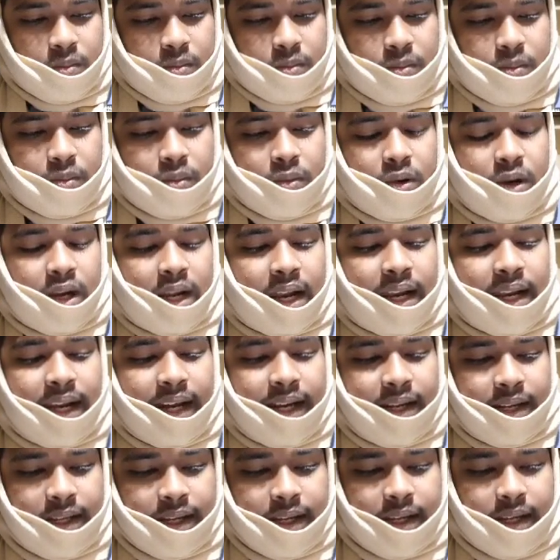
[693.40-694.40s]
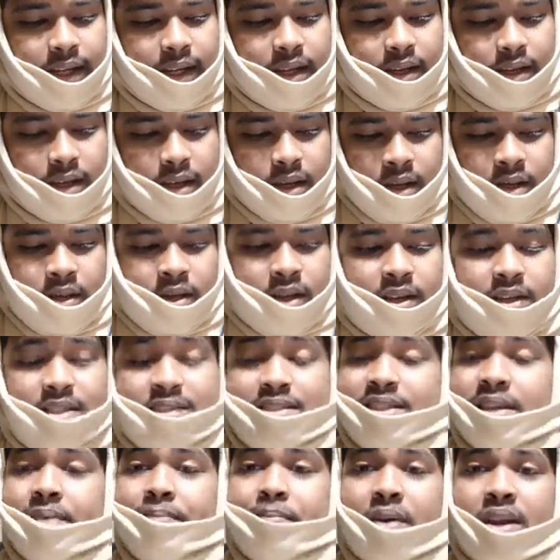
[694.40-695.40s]
molality
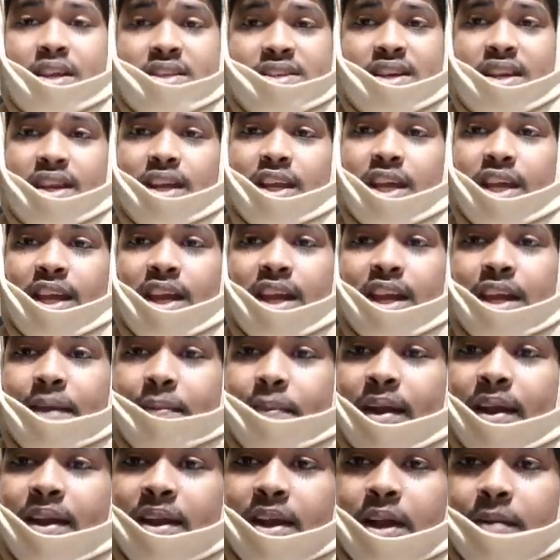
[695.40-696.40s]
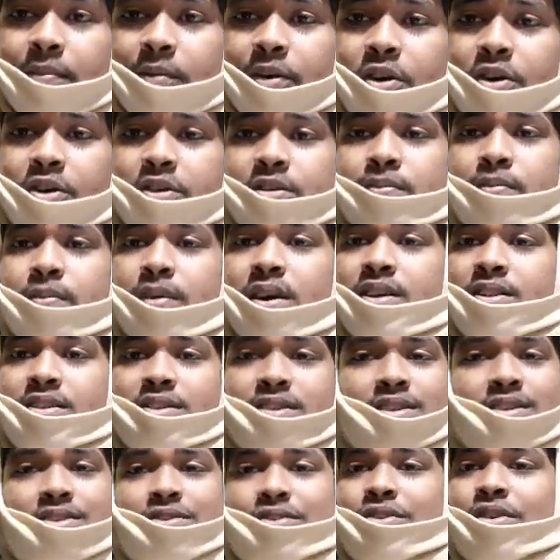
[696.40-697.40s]
is temperature independent because
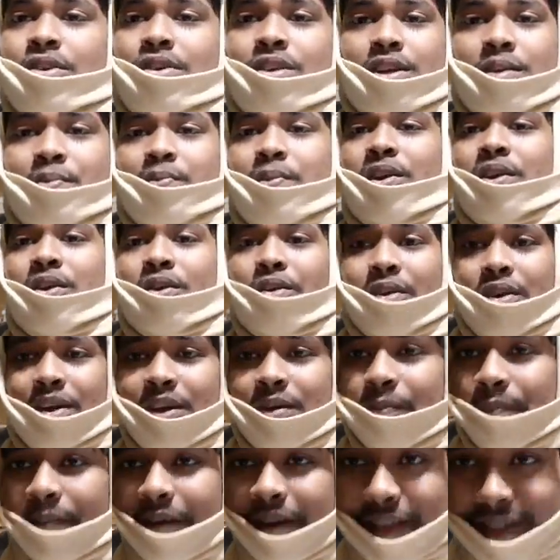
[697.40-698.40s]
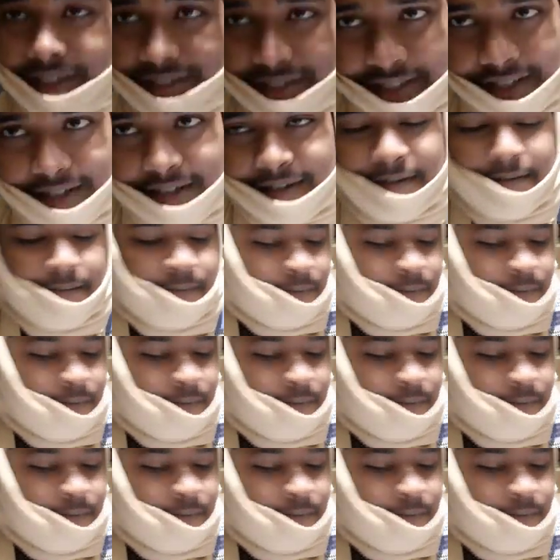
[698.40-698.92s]
mass does not depend on temperature.